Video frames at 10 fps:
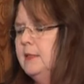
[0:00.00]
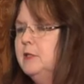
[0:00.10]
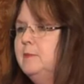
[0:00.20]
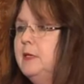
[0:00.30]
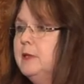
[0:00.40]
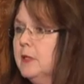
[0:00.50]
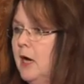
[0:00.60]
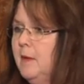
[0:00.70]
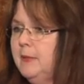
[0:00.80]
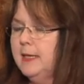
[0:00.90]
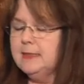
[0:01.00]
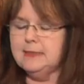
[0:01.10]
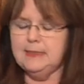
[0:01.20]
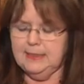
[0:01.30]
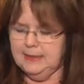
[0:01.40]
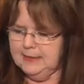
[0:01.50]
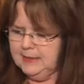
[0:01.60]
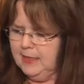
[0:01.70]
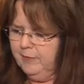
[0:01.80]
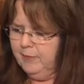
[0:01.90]
to meet the complex
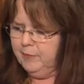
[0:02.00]
needs of a